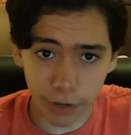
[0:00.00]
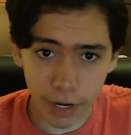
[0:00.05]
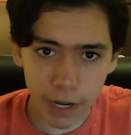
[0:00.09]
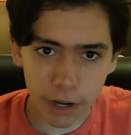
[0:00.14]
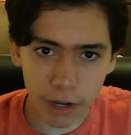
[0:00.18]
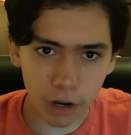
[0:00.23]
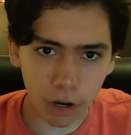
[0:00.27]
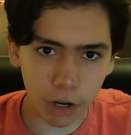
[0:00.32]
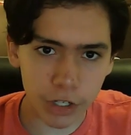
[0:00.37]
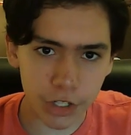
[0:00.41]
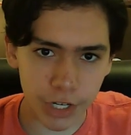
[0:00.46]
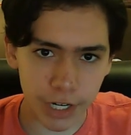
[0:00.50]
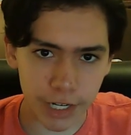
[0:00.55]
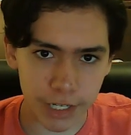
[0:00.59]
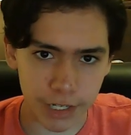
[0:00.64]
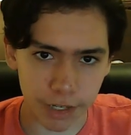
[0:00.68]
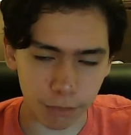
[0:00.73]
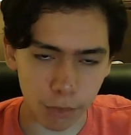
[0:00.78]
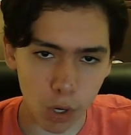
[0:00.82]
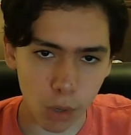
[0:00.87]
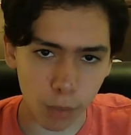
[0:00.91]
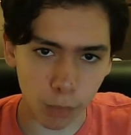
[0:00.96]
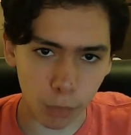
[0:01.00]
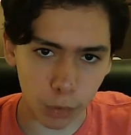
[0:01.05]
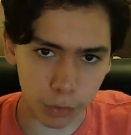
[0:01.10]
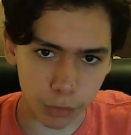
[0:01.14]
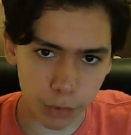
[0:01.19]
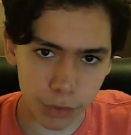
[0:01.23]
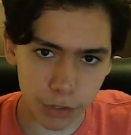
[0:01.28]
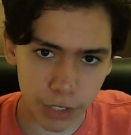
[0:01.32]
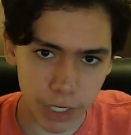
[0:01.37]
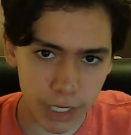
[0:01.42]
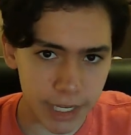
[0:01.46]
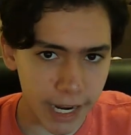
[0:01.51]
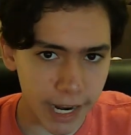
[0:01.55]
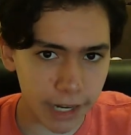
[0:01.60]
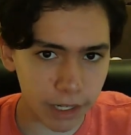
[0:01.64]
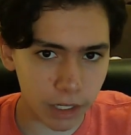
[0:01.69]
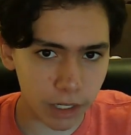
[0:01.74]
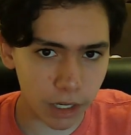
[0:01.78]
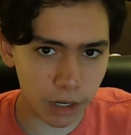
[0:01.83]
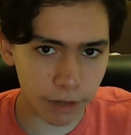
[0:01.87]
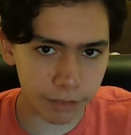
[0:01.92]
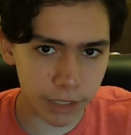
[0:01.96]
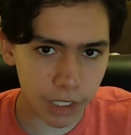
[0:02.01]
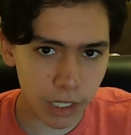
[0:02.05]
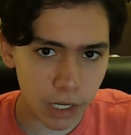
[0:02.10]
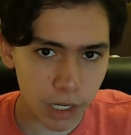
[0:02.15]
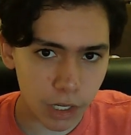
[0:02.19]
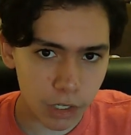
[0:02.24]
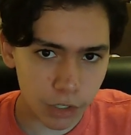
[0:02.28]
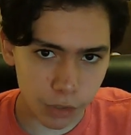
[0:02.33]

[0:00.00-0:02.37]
a great car chase in Rome where Cruise is handcuffed